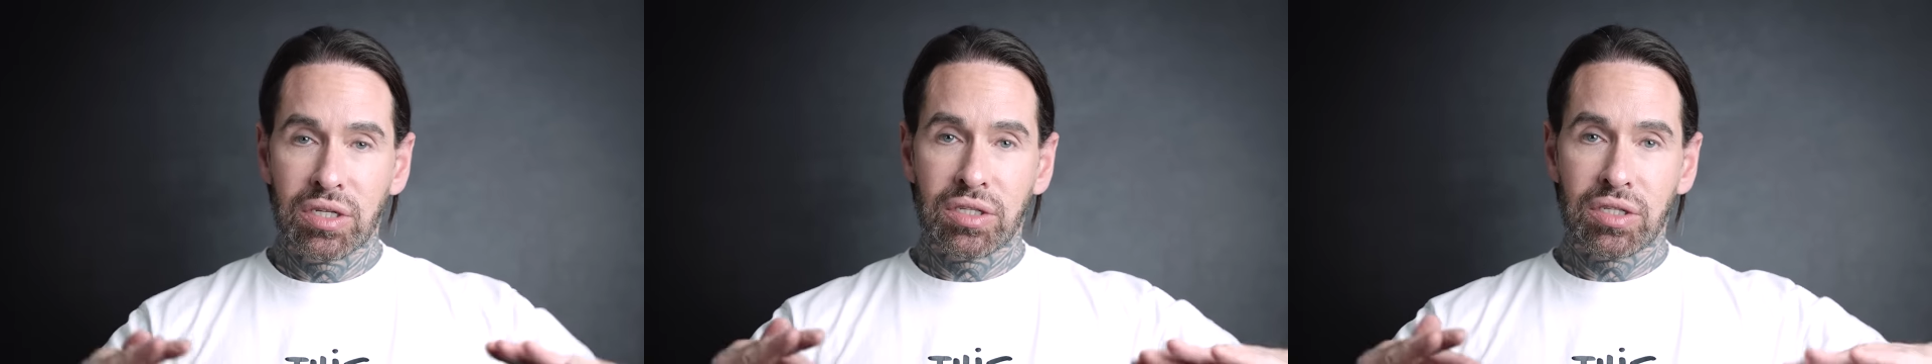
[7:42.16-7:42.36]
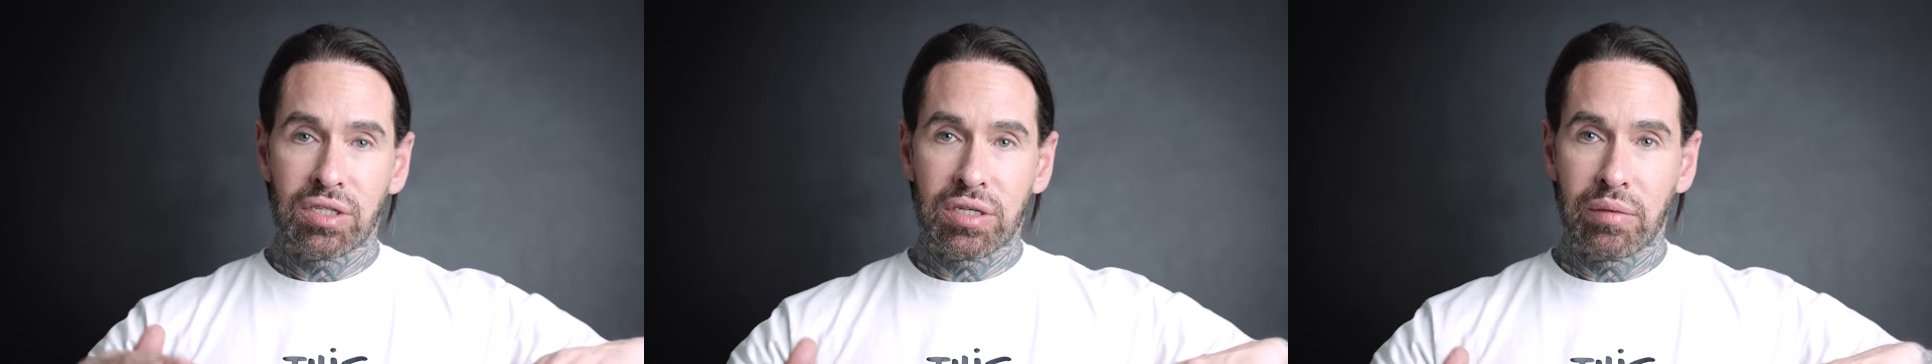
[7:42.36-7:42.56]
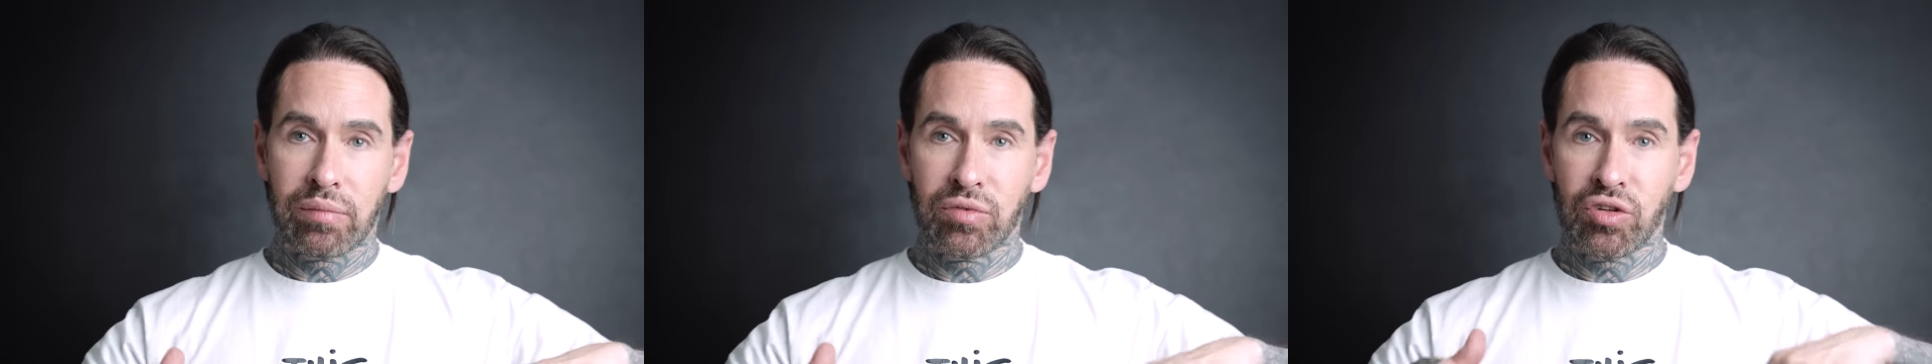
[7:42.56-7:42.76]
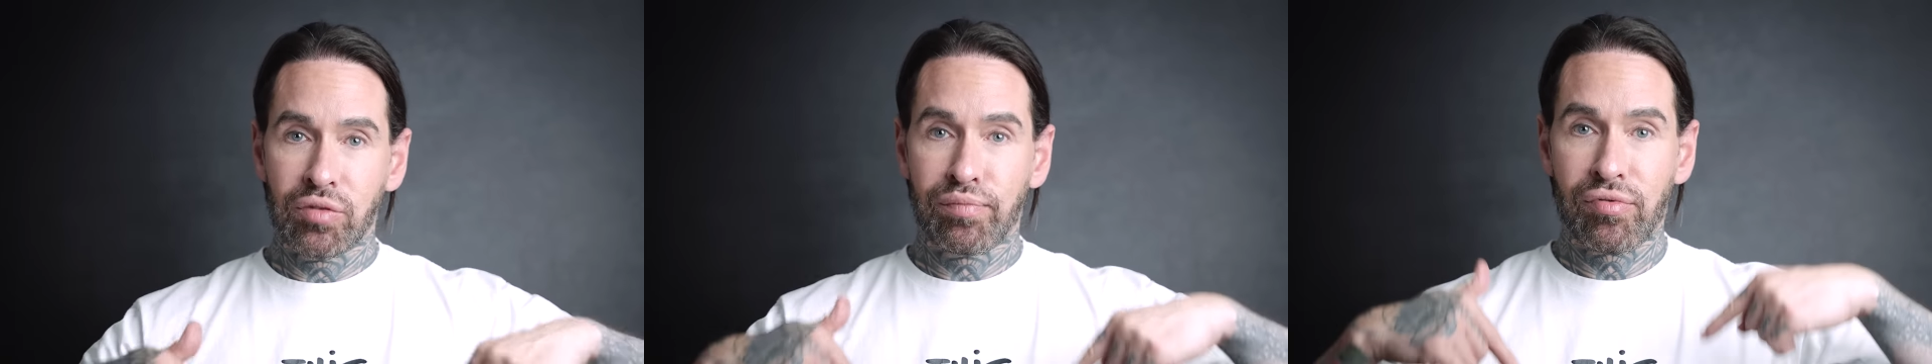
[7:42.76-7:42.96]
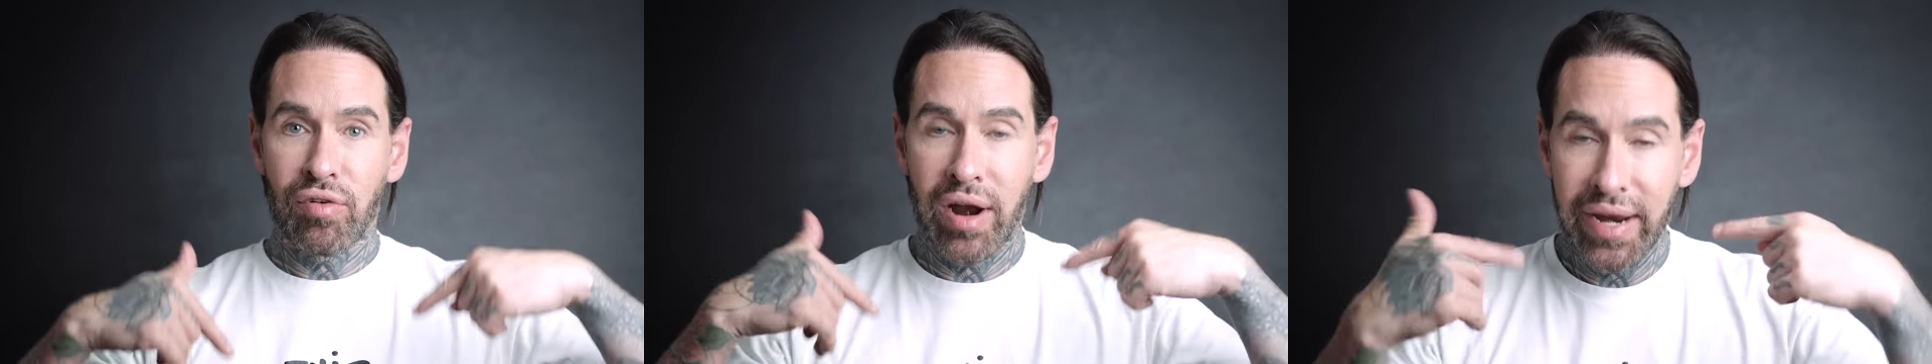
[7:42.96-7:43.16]
some do
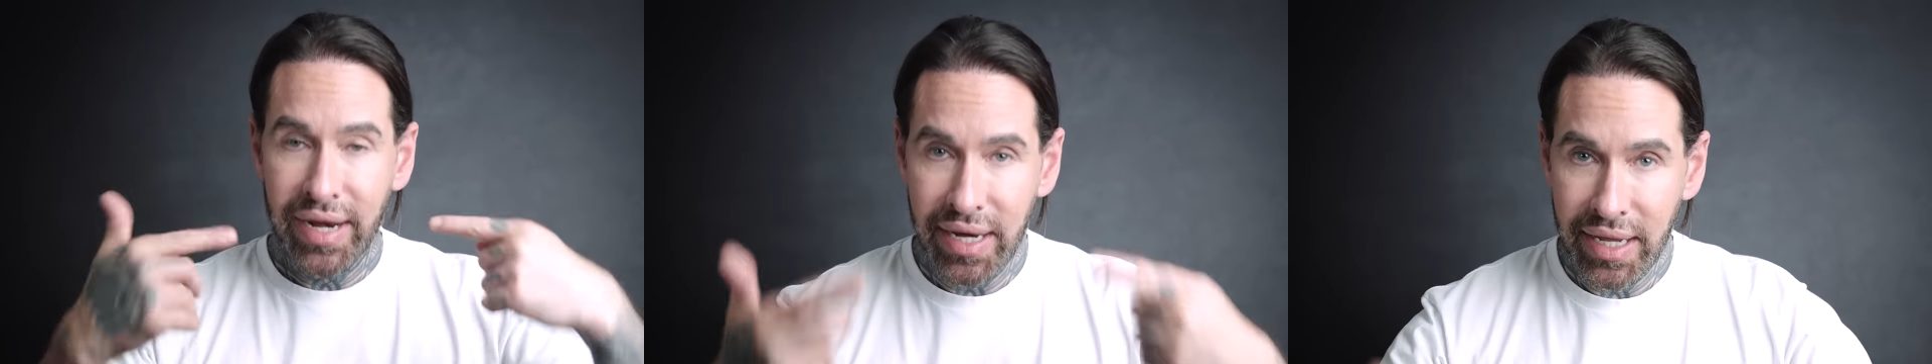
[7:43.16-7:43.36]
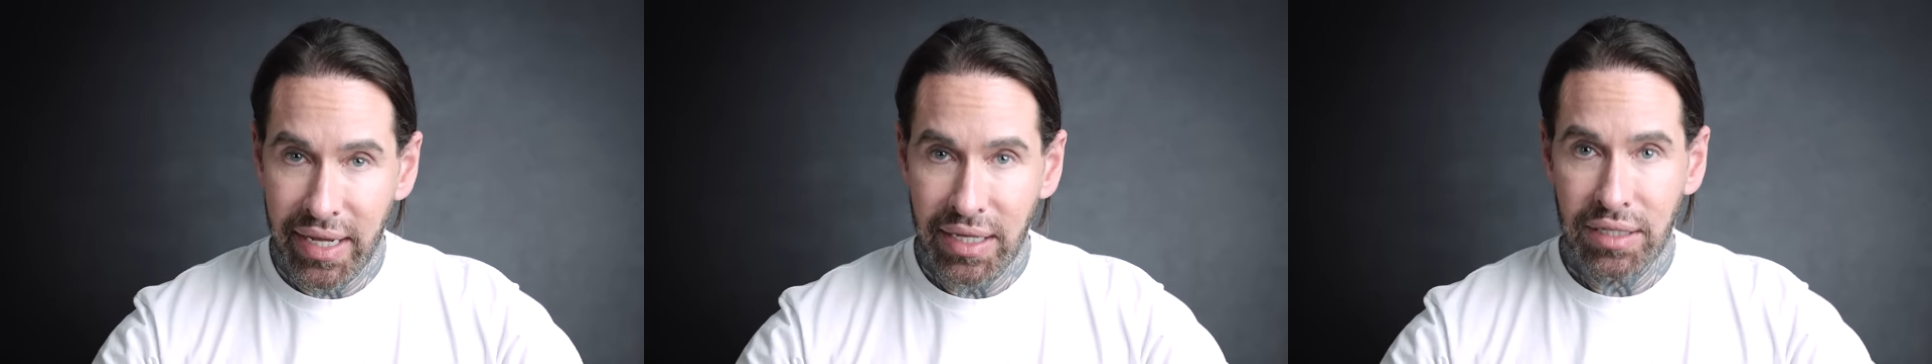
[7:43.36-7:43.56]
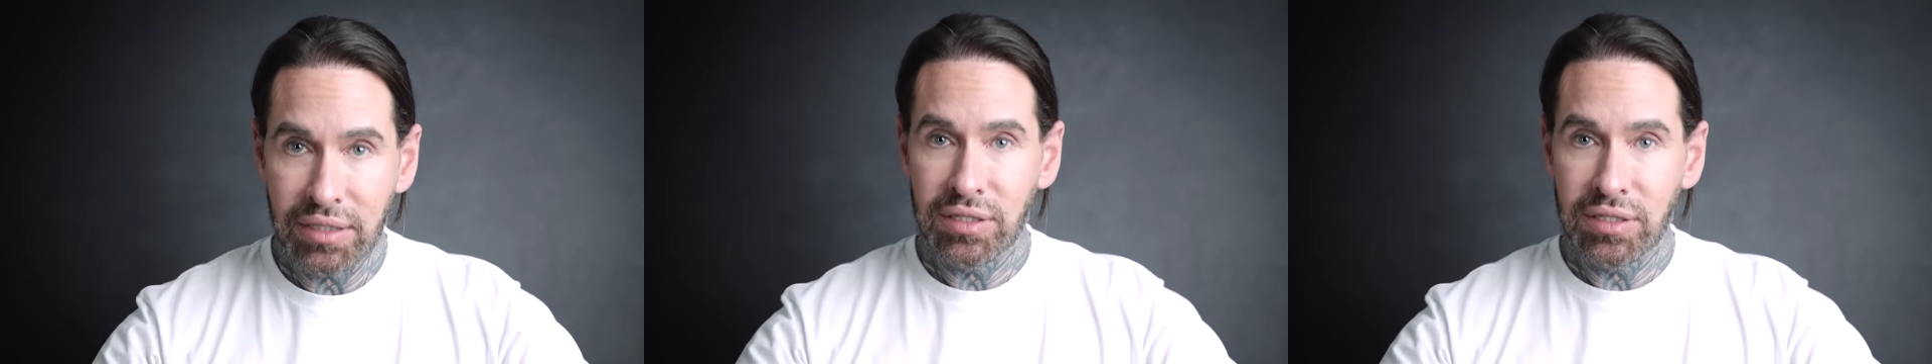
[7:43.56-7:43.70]
brightening,